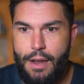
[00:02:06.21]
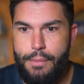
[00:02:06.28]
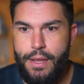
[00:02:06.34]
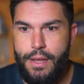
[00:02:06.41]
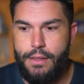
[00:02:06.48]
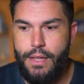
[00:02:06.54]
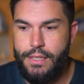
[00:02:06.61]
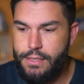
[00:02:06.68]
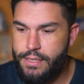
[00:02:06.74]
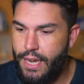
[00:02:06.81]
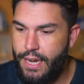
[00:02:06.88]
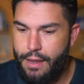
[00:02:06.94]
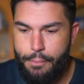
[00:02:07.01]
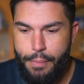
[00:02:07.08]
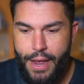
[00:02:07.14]
mean, let's
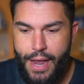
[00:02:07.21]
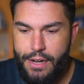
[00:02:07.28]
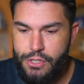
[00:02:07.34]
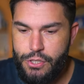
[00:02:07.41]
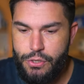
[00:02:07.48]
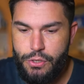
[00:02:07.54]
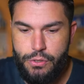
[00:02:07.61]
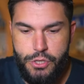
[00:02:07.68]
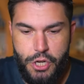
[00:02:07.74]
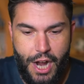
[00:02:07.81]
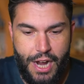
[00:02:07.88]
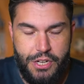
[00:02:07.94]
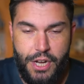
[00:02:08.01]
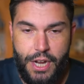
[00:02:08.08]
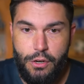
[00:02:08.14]
take it back to
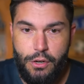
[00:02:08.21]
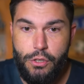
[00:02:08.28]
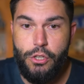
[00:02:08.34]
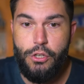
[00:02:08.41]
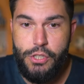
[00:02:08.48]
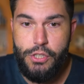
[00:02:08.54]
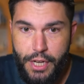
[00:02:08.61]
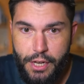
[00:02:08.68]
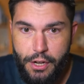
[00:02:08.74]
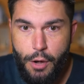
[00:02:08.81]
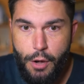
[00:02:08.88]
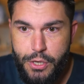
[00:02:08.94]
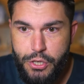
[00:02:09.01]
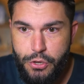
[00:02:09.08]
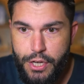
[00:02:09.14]
Josh Hader losing an
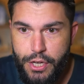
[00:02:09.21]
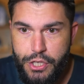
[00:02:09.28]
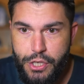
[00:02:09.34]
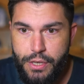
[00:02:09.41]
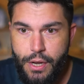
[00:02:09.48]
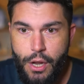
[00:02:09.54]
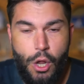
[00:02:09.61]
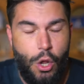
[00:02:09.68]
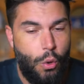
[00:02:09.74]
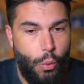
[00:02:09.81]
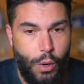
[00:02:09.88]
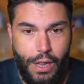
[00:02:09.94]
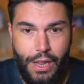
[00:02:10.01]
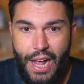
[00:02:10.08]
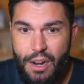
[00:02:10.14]
arbitration. What
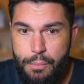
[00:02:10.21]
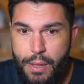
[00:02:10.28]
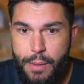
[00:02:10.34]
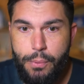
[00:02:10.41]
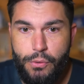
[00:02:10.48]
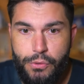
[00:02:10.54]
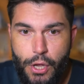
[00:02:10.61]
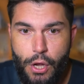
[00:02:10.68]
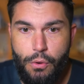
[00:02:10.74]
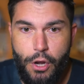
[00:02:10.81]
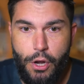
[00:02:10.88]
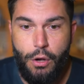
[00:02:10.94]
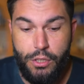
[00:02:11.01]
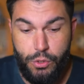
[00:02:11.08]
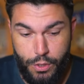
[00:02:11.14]
a lot of people don't
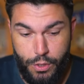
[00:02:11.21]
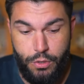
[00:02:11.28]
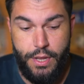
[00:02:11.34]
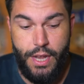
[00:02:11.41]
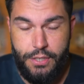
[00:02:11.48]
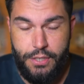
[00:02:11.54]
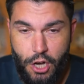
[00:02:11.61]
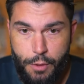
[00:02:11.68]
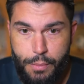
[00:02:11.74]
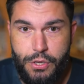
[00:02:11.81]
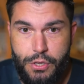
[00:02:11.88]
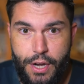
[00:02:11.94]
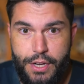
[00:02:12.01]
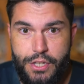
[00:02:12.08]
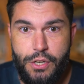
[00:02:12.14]
know is when you get to
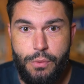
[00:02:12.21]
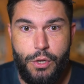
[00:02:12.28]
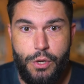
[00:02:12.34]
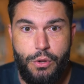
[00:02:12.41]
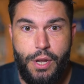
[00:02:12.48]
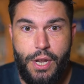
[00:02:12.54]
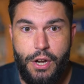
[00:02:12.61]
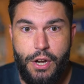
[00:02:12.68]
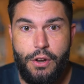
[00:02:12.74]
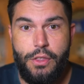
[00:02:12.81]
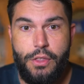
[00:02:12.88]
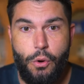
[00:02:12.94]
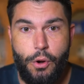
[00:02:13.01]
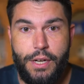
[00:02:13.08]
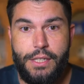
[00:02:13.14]
arbitration, when you hear the
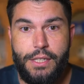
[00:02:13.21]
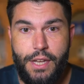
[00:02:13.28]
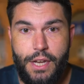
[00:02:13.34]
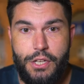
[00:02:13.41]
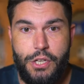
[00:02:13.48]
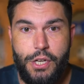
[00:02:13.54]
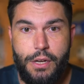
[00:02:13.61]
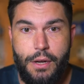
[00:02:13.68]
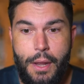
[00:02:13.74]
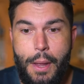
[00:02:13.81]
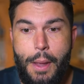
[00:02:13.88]
organization